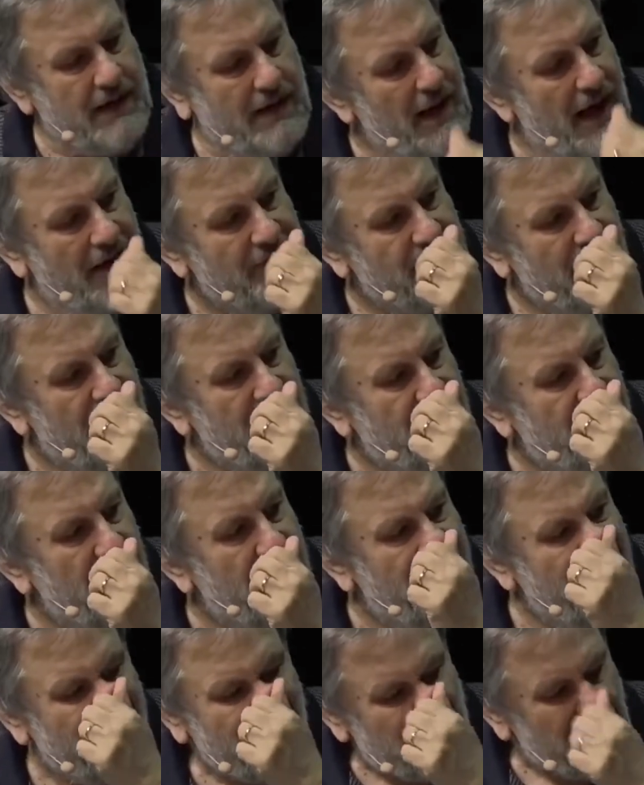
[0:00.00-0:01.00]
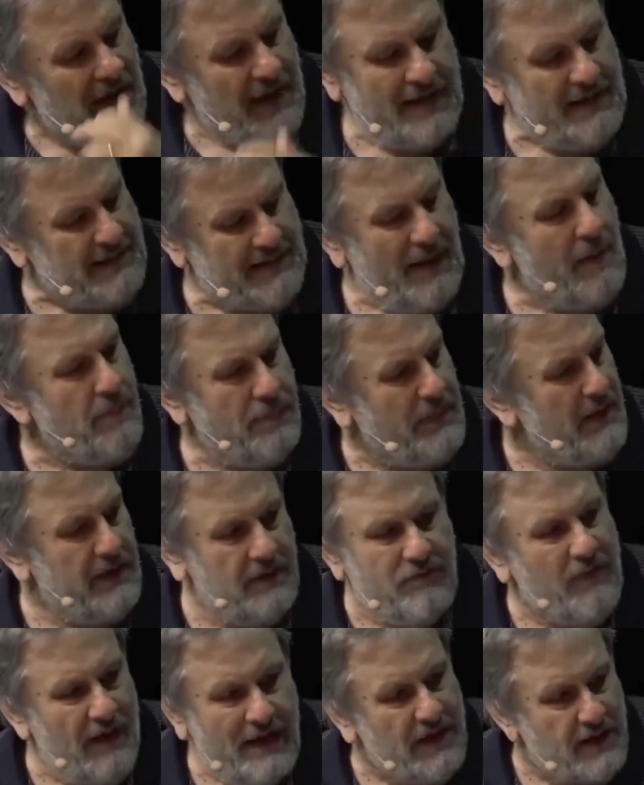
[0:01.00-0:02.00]
love, I think, is something
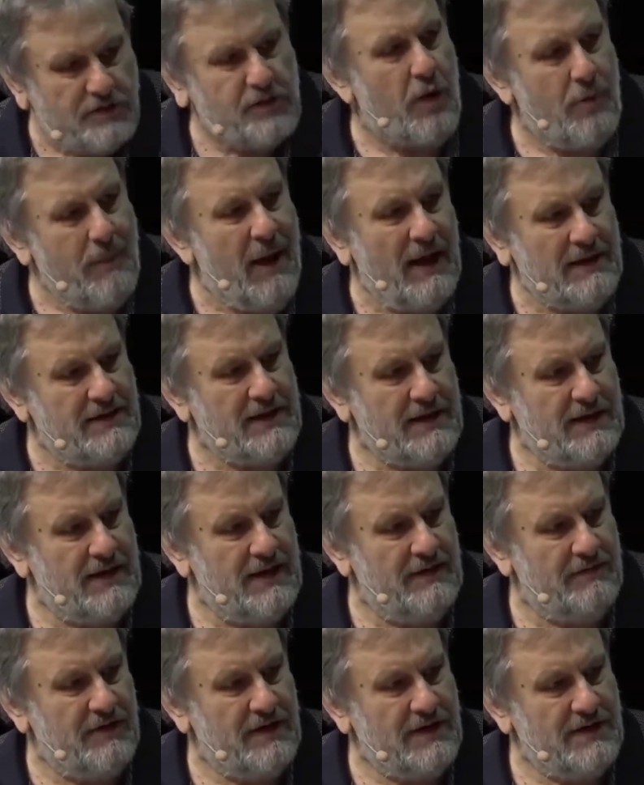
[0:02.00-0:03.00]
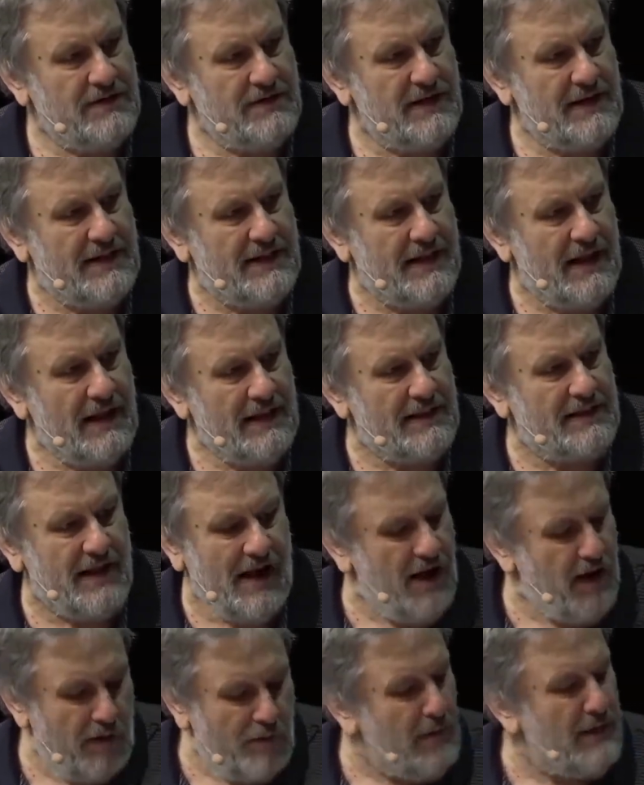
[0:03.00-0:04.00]
very traumatic even in this sense.
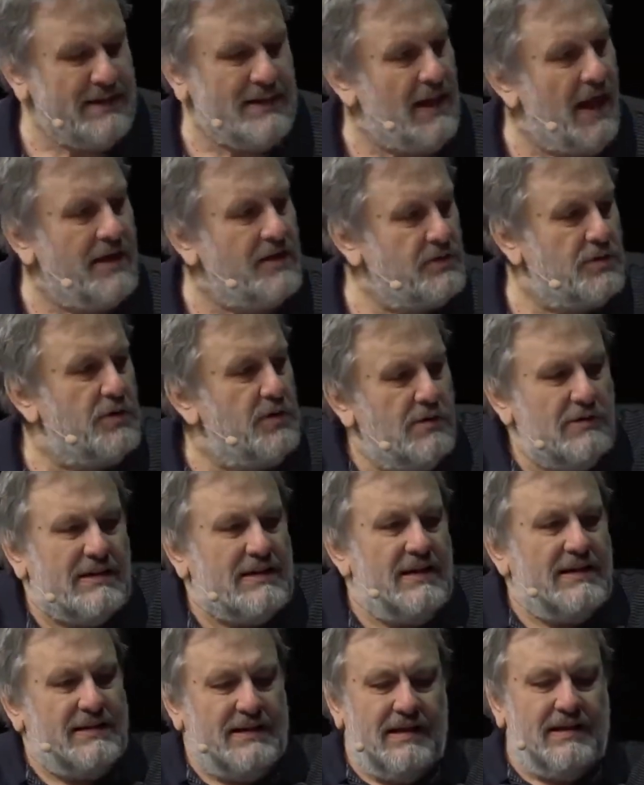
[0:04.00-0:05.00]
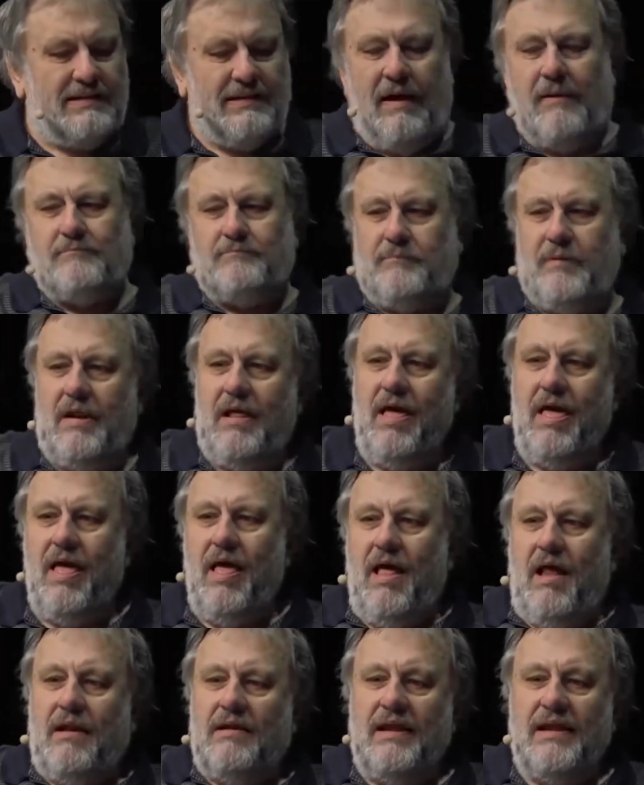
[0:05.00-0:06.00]
I always like to use this example.
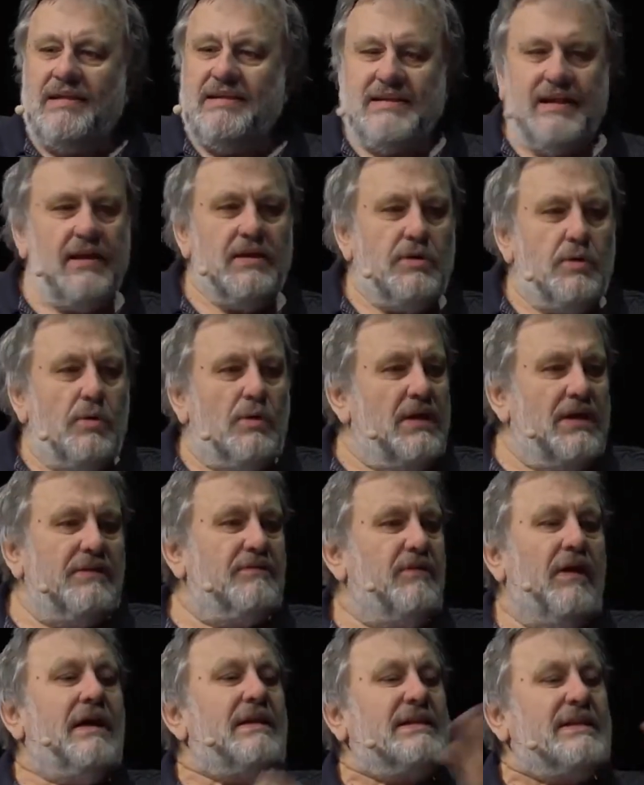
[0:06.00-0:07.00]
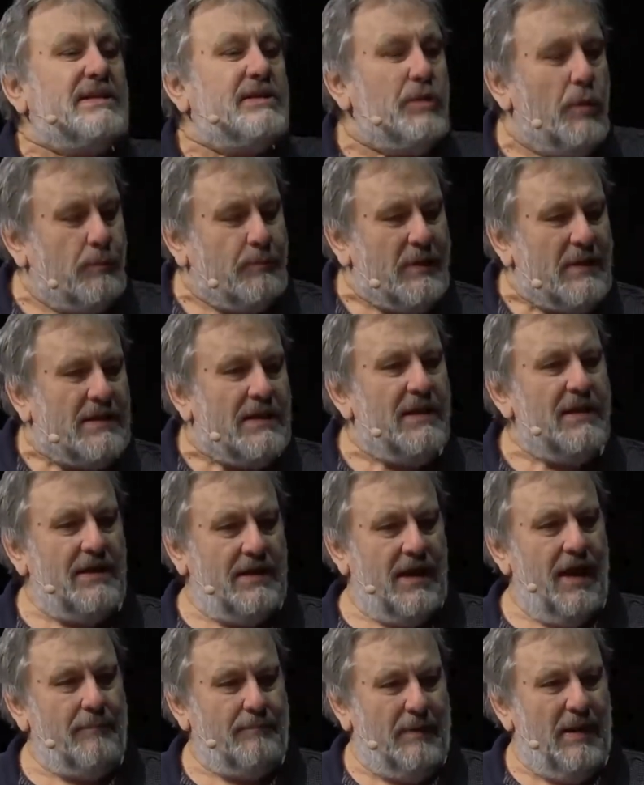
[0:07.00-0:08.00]
Let's say you live a stupidly
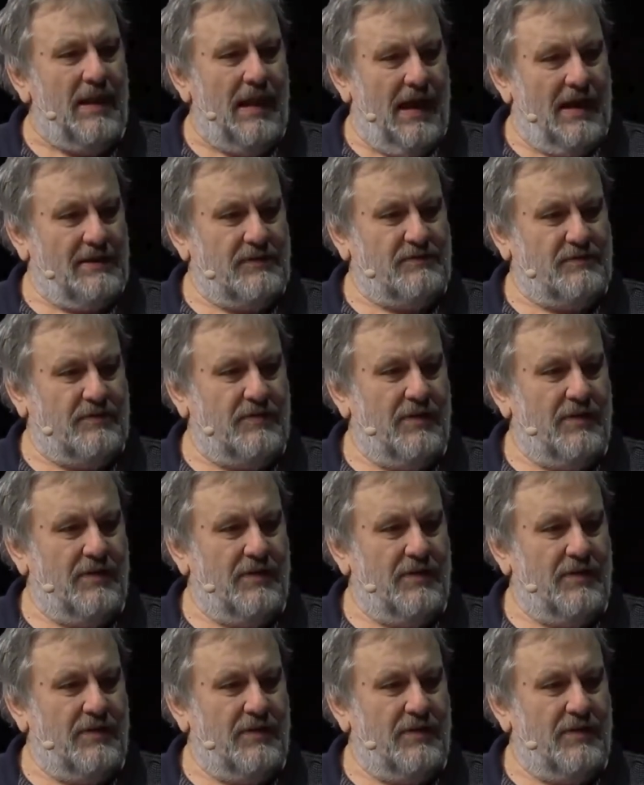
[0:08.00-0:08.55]
happy life.